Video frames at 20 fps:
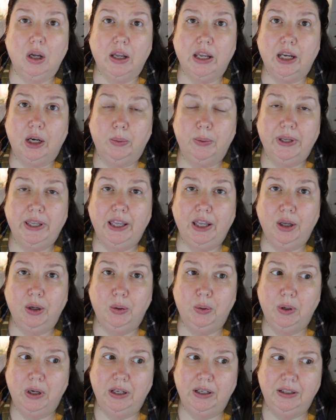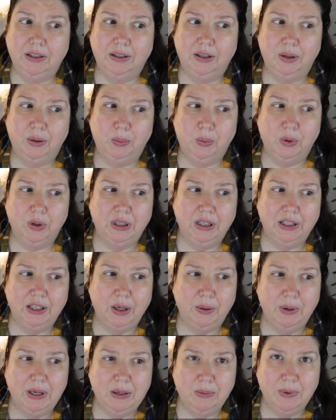here we go. We're going to
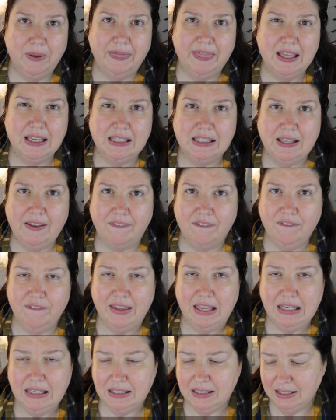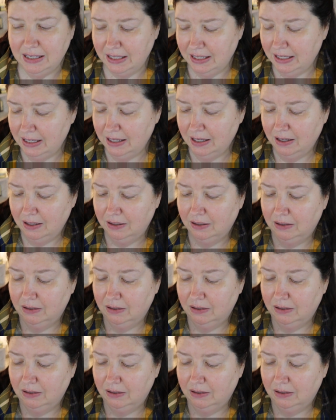go in with this Fenty